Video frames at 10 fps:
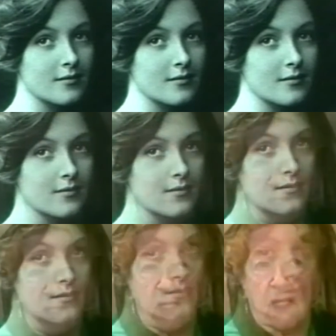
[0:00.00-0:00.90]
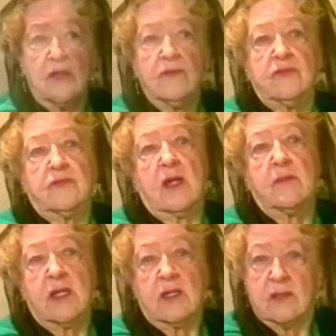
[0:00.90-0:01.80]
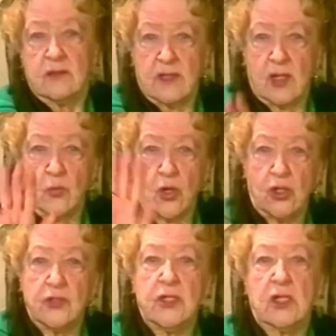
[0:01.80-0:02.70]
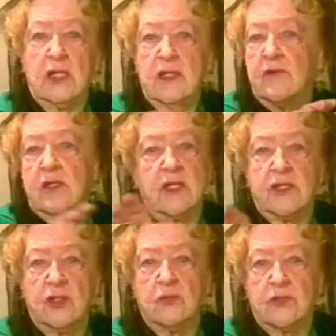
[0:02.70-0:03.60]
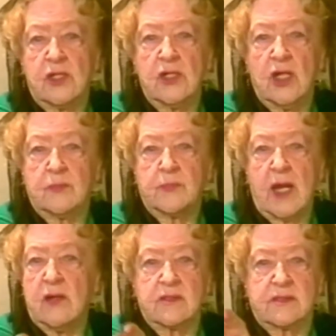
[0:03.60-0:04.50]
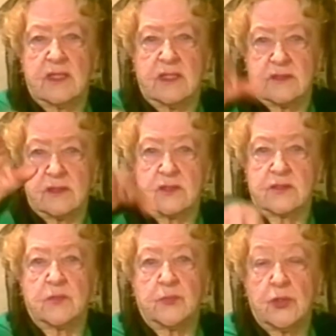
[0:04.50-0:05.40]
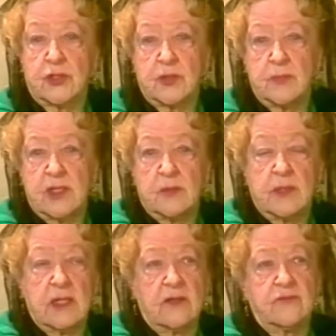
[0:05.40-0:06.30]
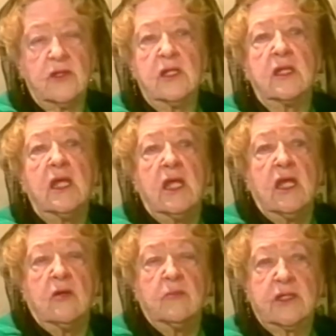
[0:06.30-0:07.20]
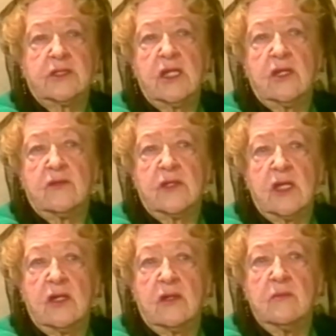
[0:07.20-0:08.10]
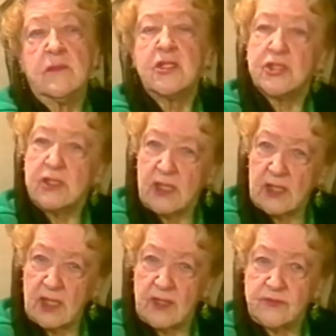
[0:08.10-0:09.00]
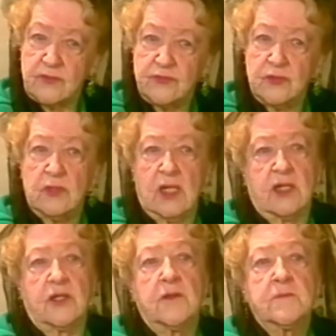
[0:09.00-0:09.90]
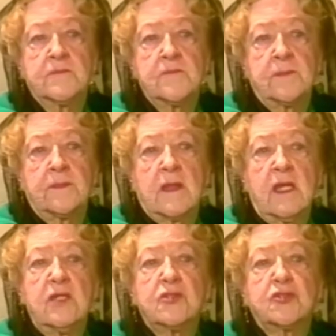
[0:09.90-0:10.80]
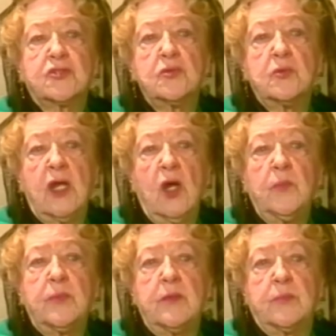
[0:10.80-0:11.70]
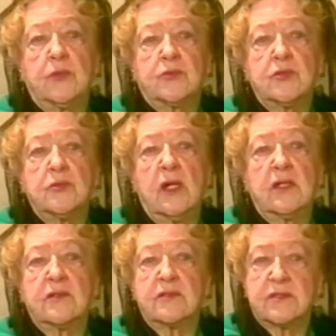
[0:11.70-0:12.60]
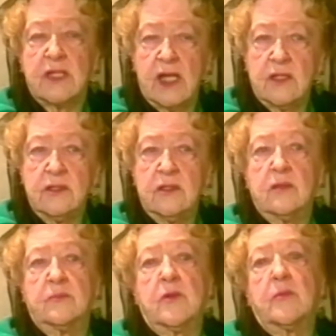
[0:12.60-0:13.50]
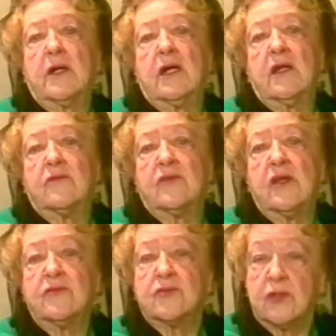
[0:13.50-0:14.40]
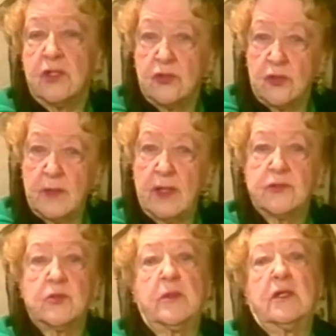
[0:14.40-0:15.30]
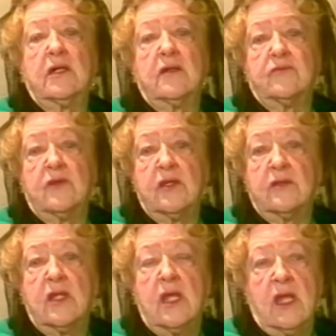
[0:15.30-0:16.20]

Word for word: life becoming the highest ranking international official of the Baha'i community with the title The Hand of the Cause. But their, their mission in life, if you like, is to help people to understand the Baha'i faith, to hear about the Baha'i faith,